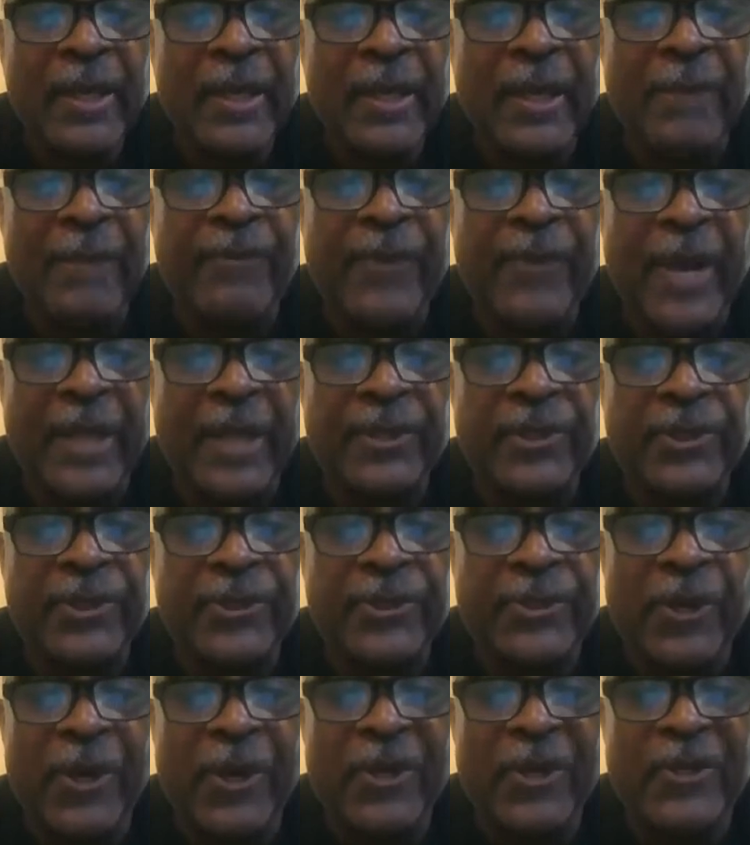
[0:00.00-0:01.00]
He
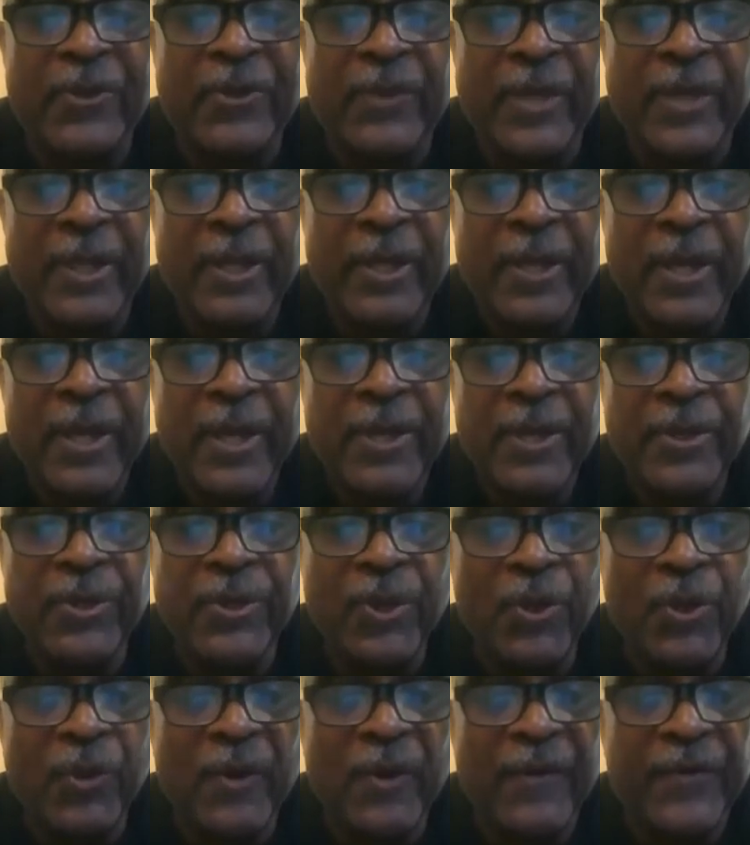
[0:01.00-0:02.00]
practiced surgery,
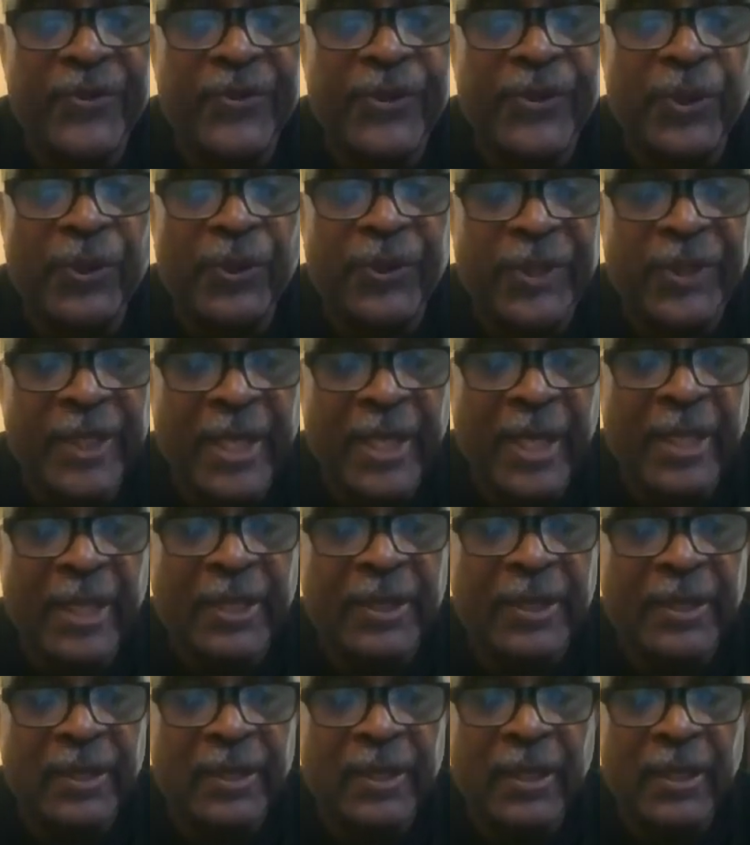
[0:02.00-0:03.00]
knew of
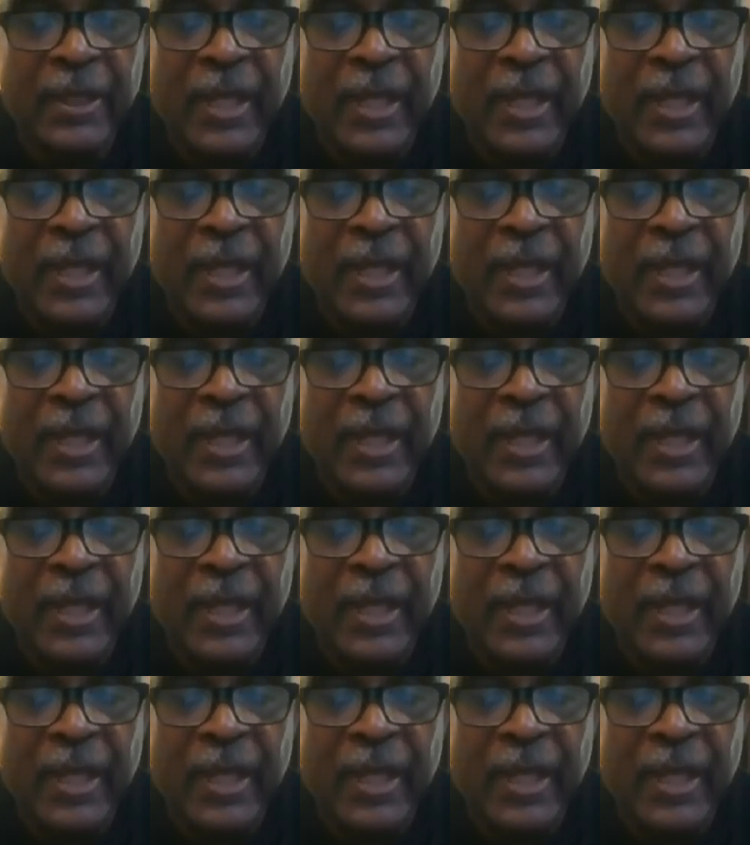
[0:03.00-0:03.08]
association,